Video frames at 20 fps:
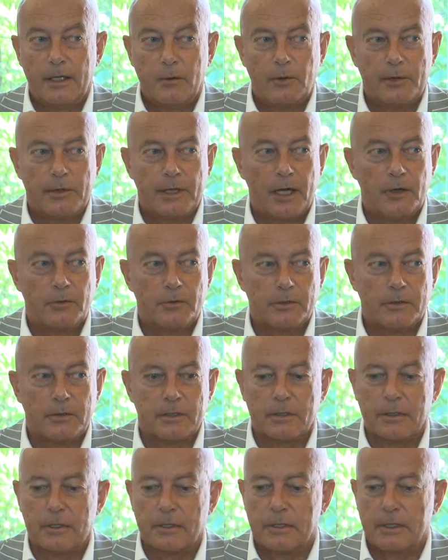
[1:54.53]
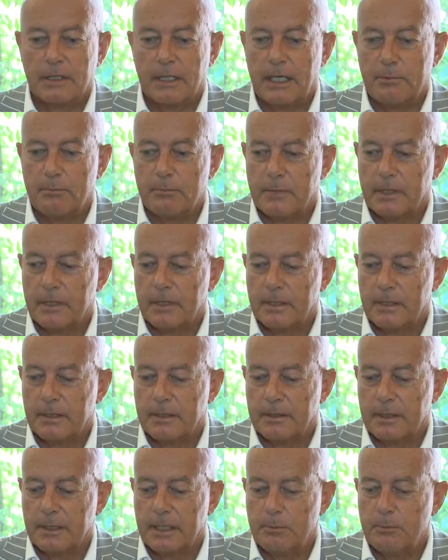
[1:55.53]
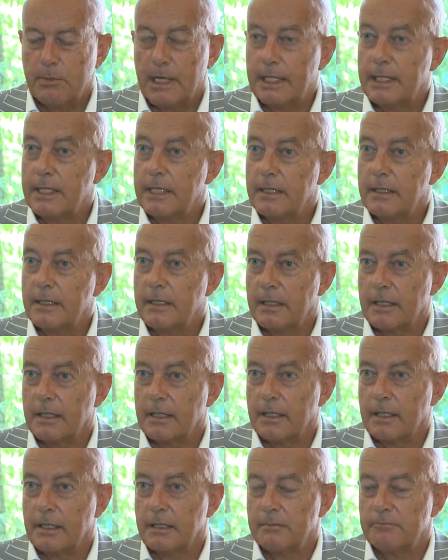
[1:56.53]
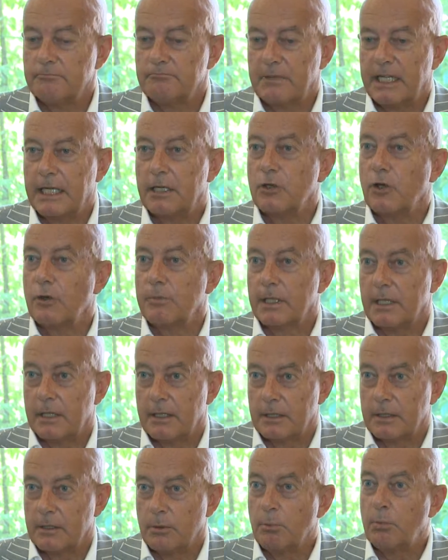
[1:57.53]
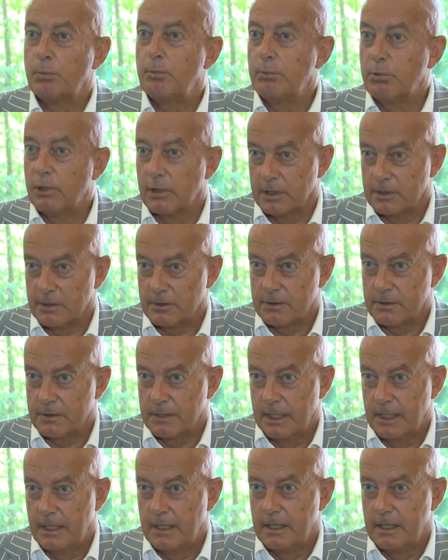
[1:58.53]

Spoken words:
without embedding economic borders.